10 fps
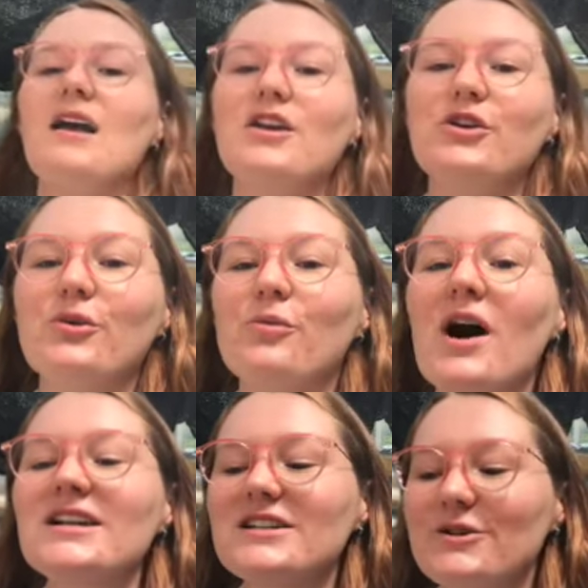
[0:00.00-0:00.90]
you
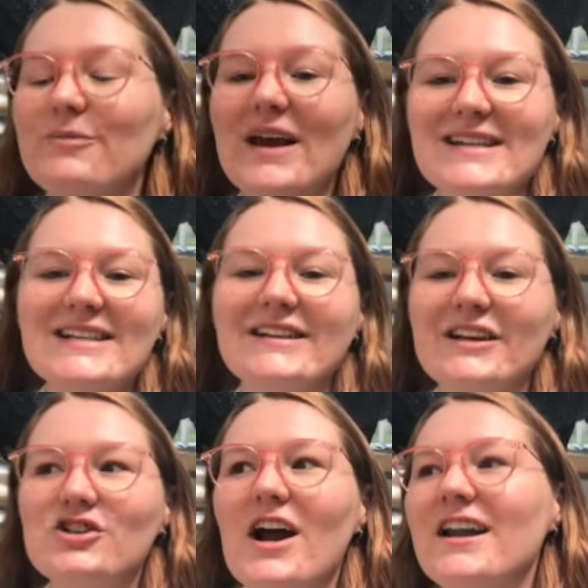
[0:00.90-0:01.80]
want to
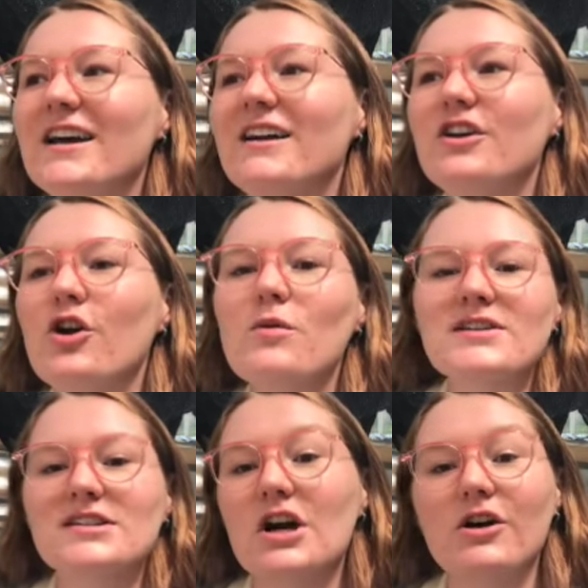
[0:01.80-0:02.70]
basically you don't want
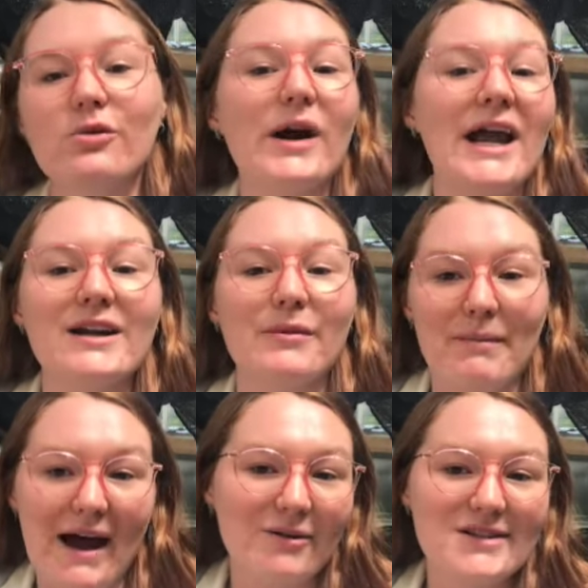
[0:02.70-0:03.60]
to start a random
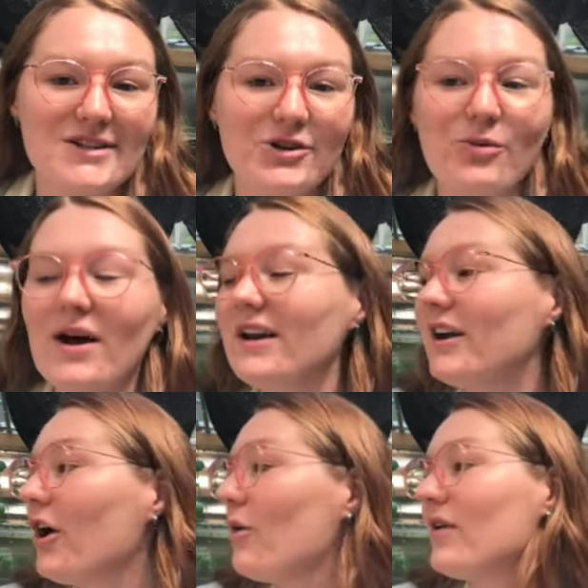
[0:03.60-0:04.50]
amount. You want to
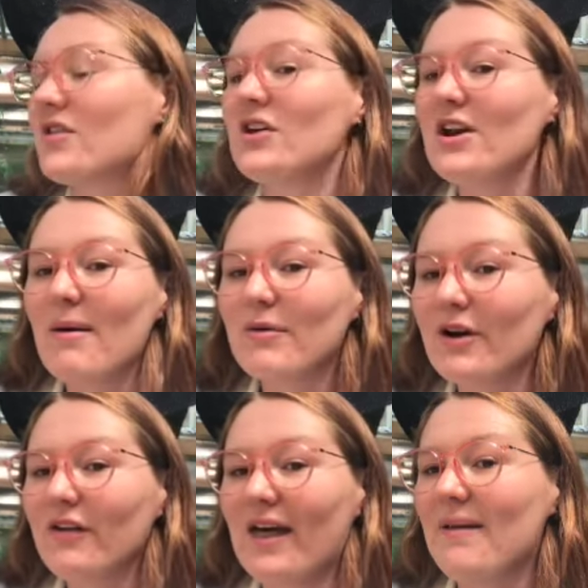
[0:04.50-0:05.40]
go with a
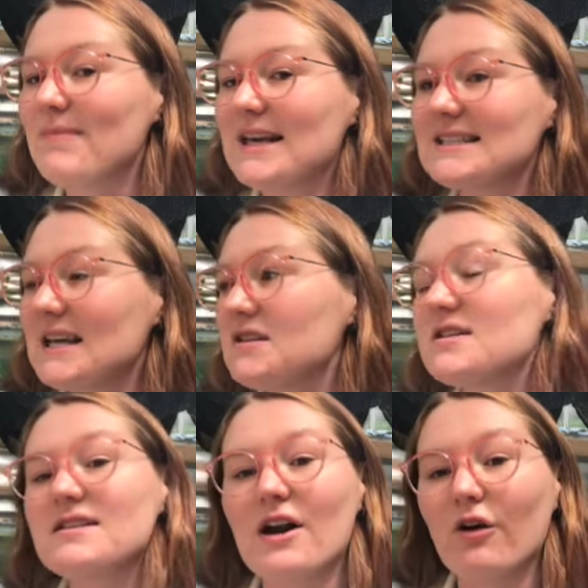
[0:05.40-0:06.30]
number that makes sense,
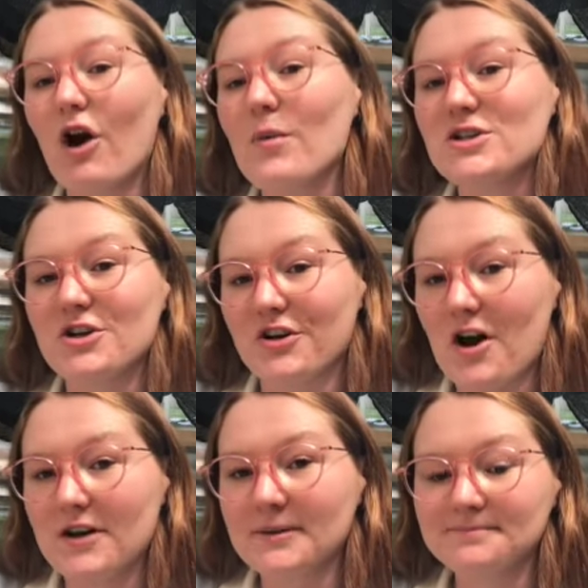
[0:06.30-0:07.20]
that'll go into your
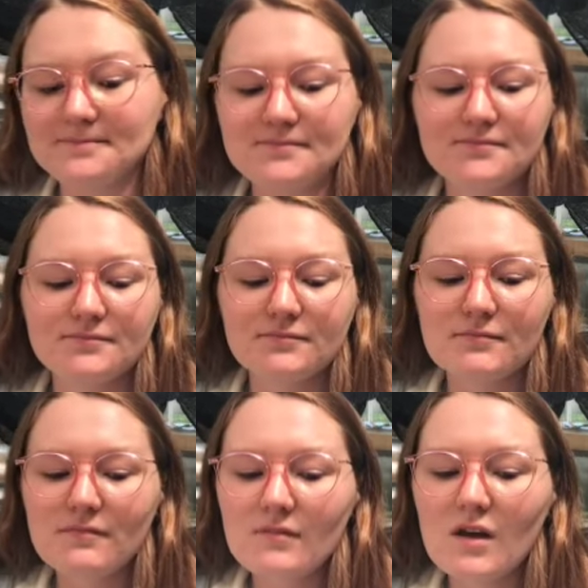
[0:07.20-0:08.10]
garden.
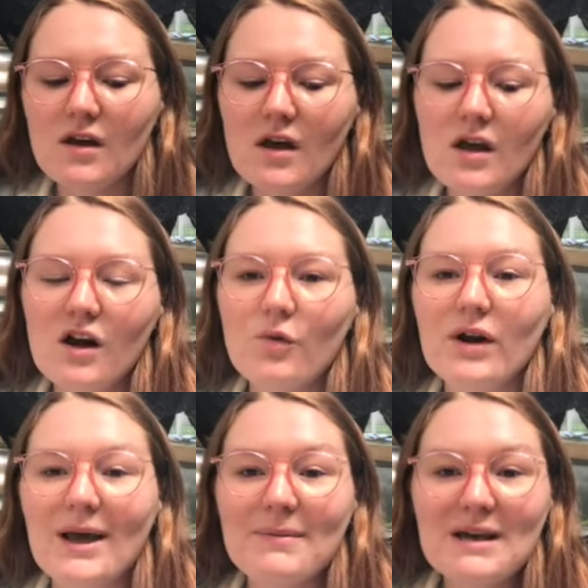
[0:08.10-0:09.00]

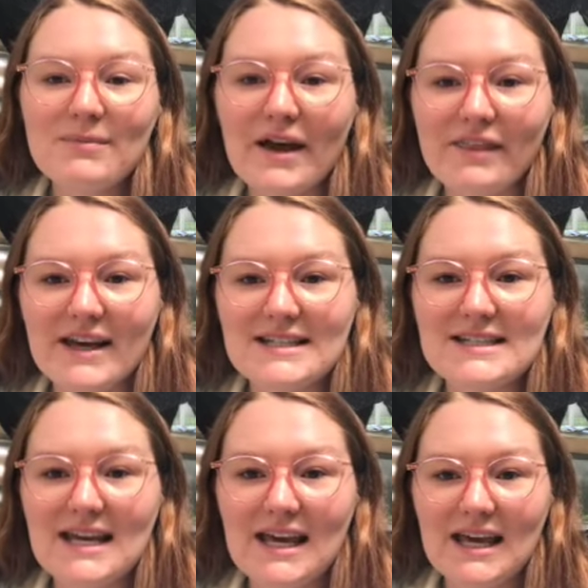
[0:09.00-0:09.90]
What I mean by this
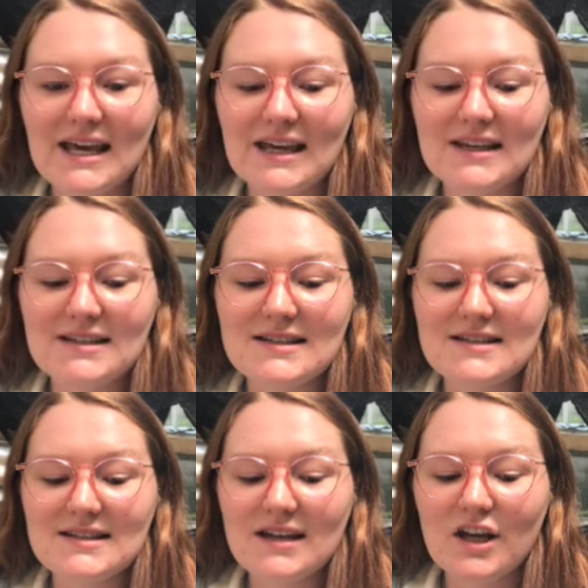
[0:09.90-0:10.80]

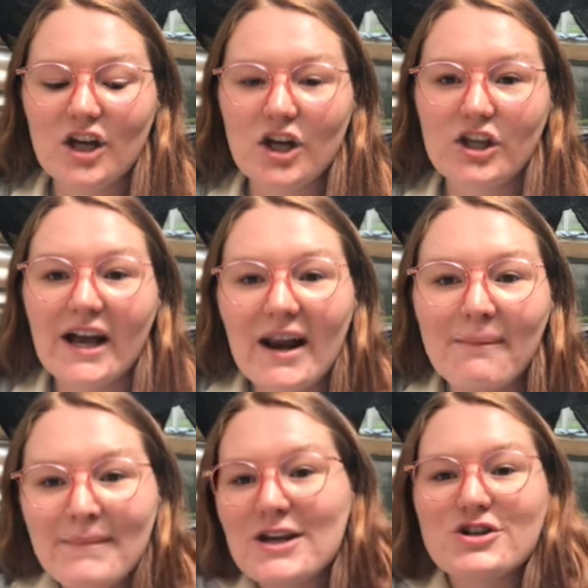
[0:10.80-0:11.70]
is you got to
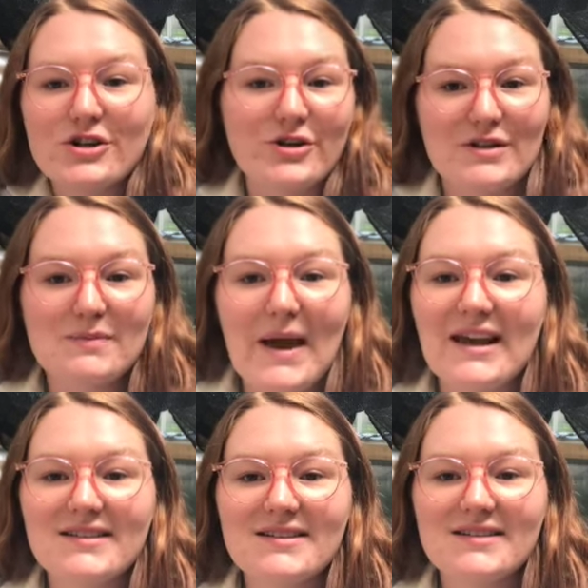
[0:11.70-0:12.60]
measure your
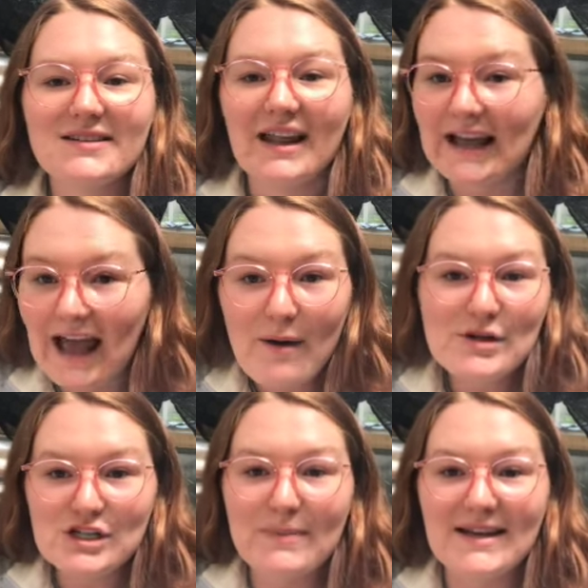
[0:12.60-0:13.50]
space. Like, how
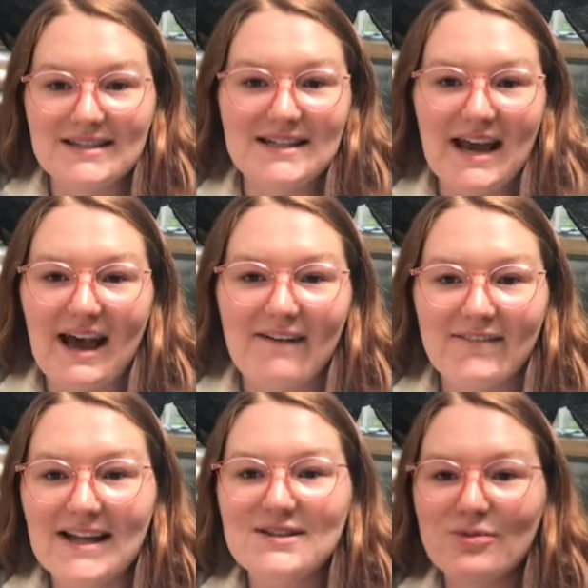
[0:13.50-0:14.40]
much space do you have?
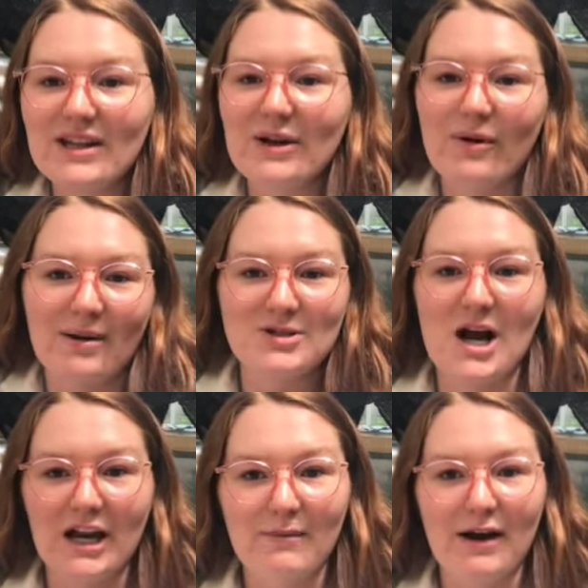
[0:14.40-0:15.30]
That's really what I'm
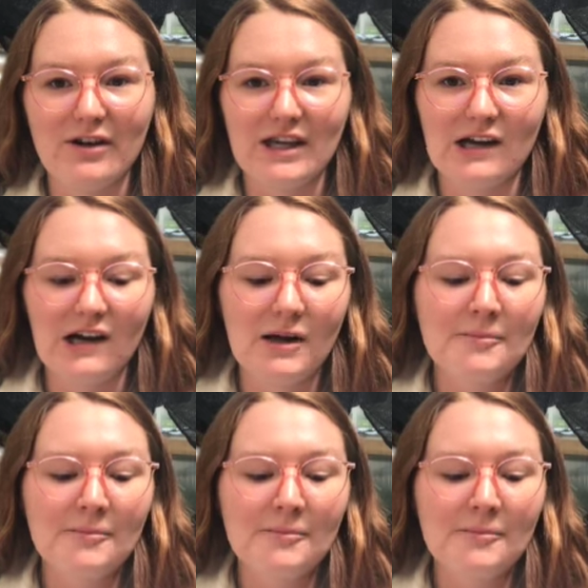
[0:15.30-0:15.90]
talking about here.